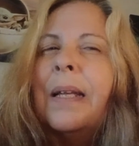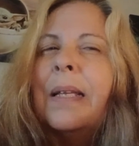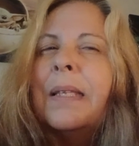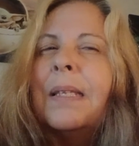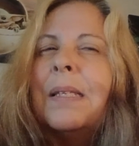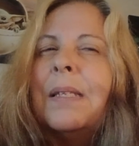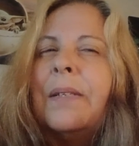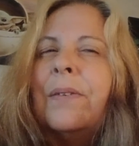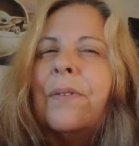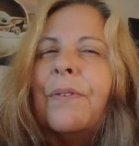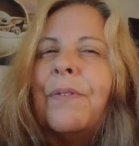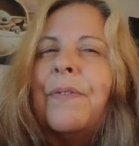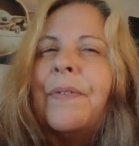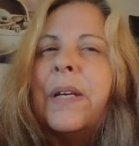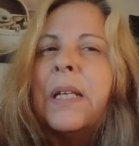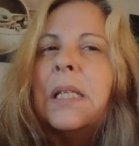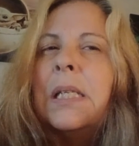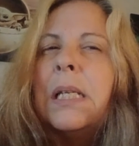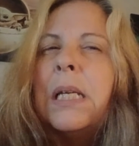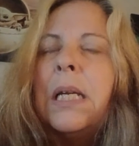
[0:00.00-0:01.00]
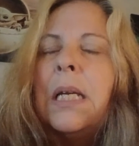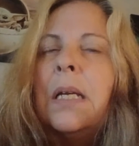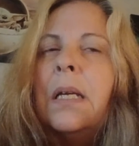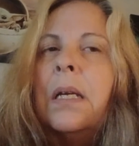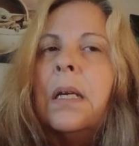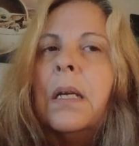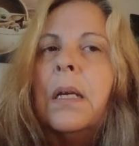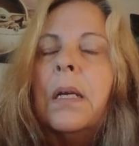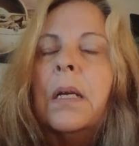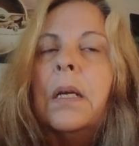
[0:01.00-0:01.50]
It's still fuzzy,
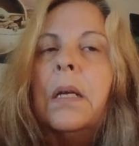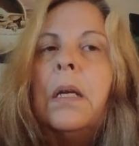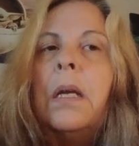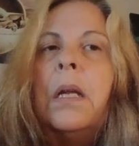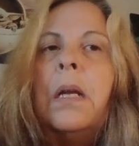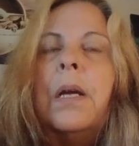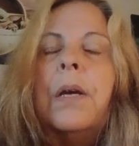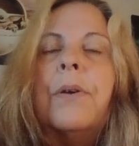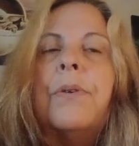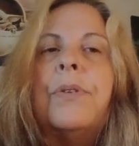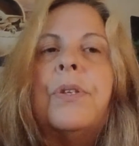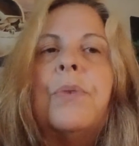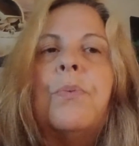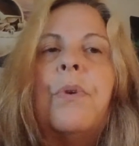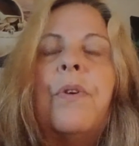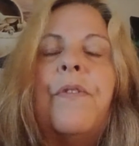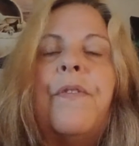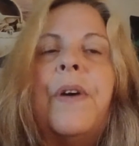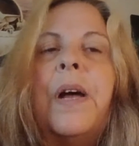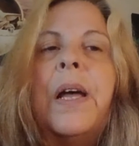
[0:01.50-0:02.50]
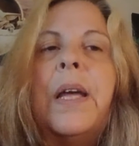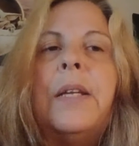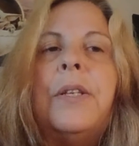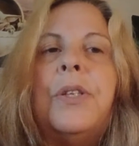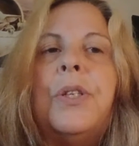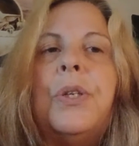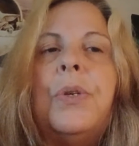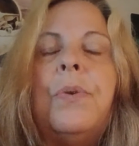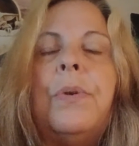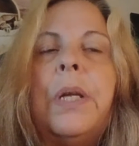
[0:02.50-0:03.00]
So we're
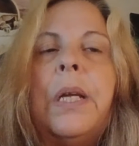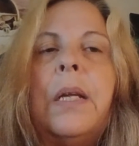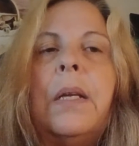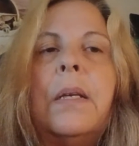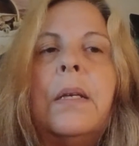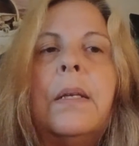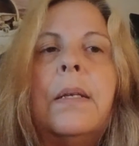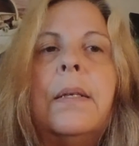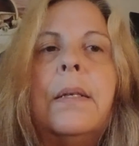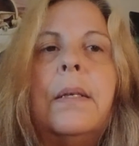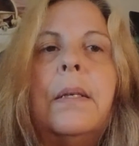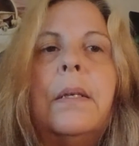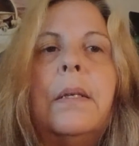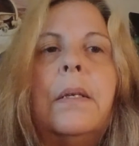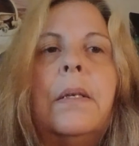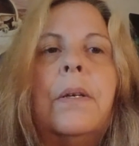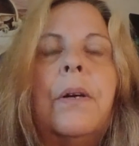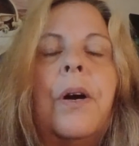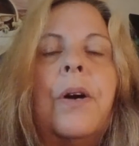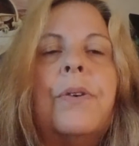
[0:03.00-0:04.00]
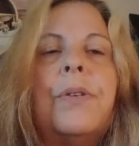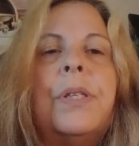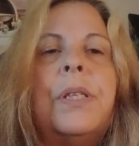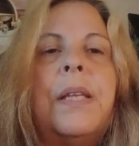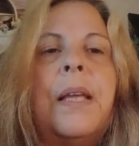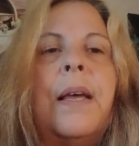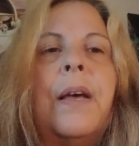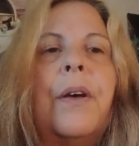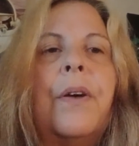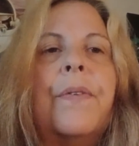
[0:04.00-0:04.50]
fine-tuning
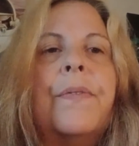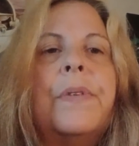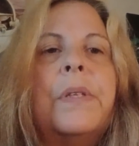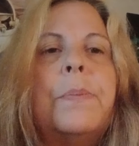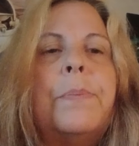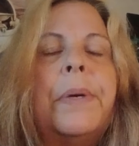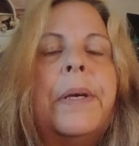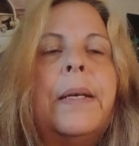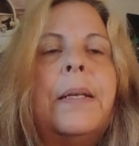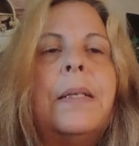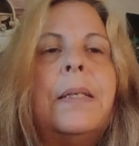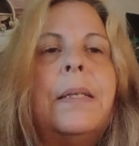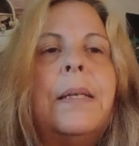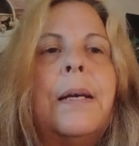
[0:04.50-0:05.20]
ourselves, but